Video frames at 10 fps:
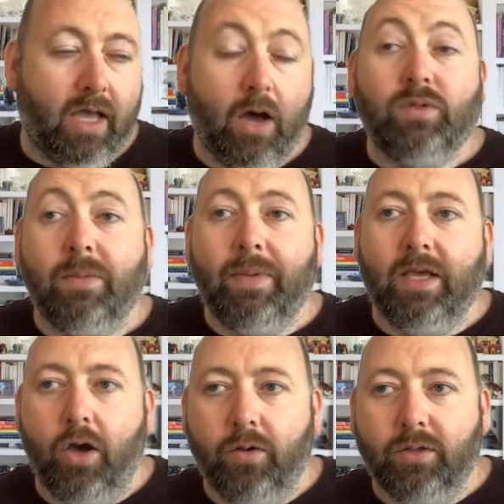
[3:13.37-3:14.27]

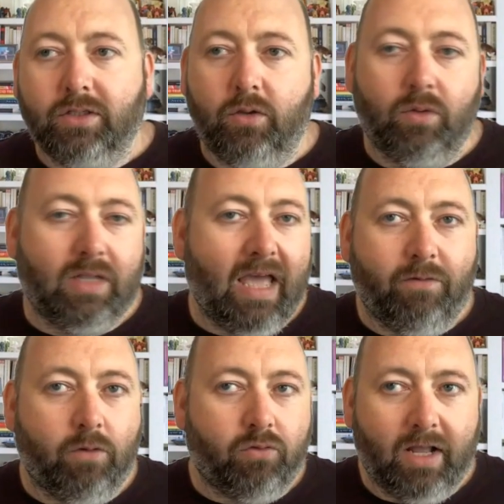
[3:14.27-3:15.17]
OTP codes that you would get
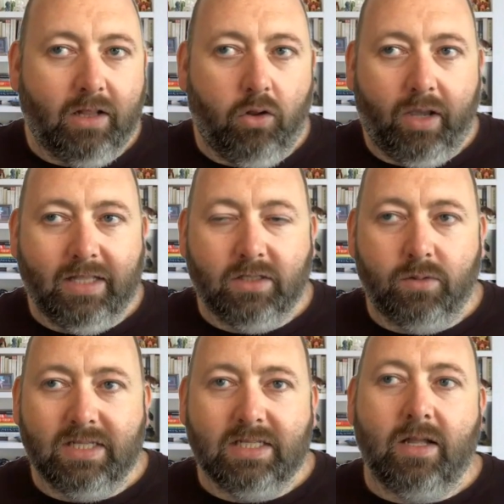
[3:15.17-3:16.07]
if you try and log
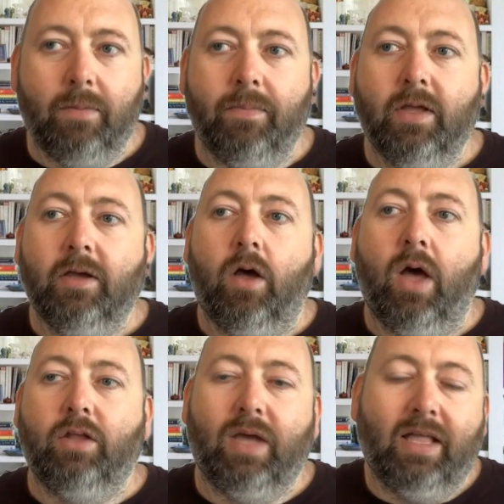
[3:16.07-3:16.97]
into a system,
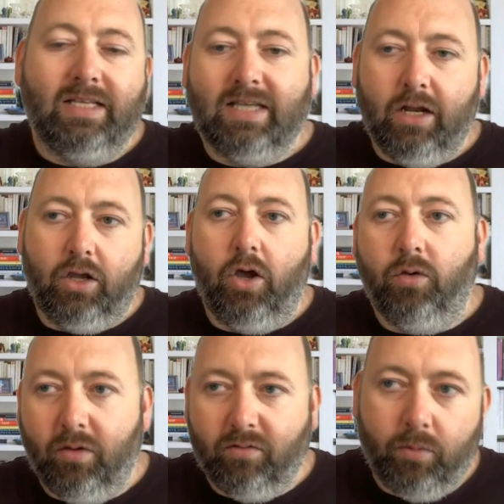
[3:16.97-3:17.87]
and you get this kind of code
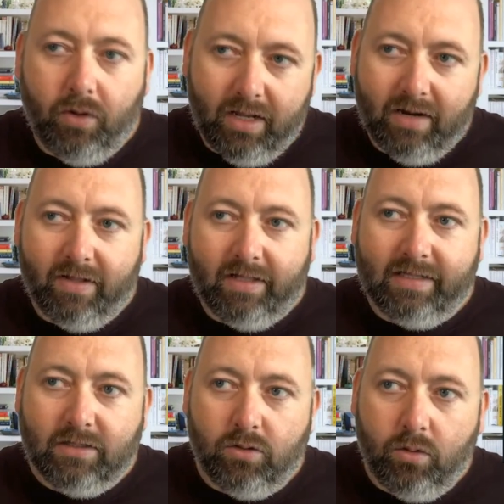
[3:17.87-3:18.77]
and you have to put it in and
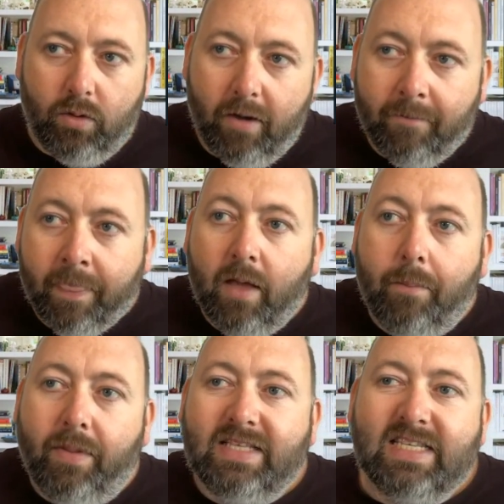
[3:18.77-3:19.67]
validate who you are.
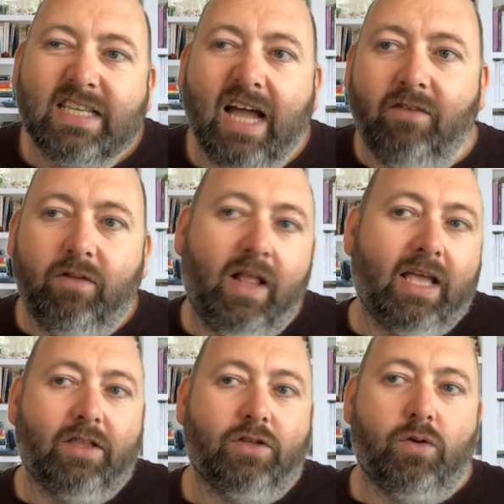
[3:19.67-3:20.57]
But this is kind of
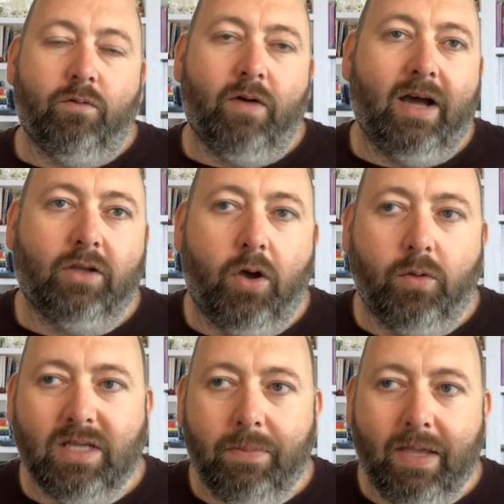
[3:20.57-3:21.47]
like the two-factor
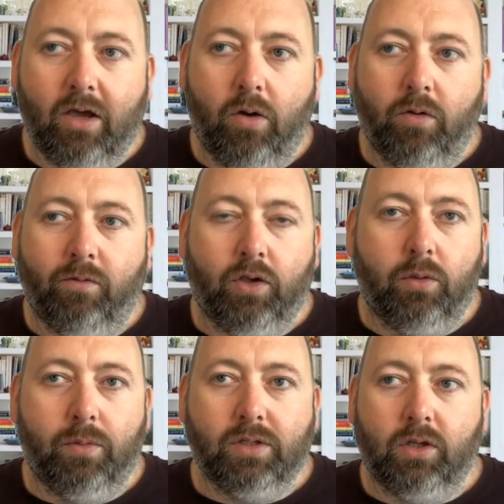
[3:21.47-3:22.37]
OTP code for
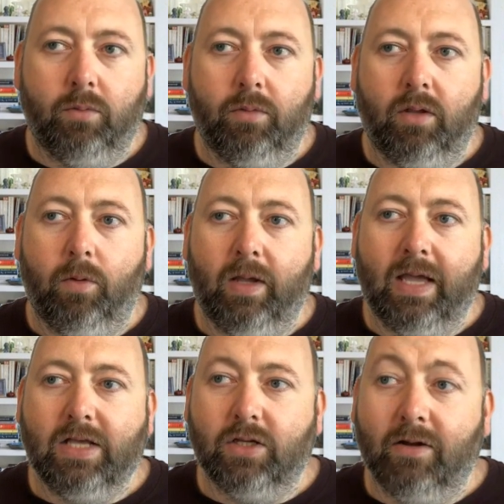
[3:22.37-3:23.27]
human-to-human
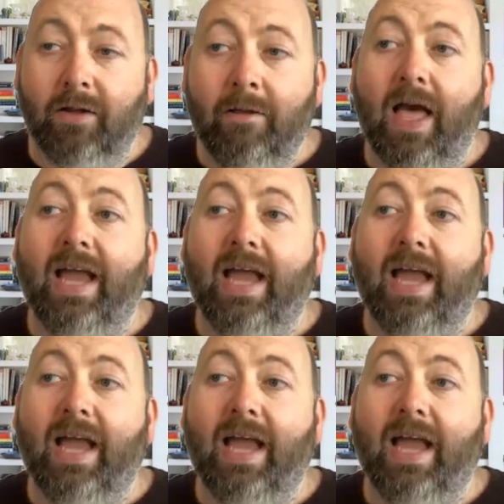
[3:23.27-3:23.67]
communication.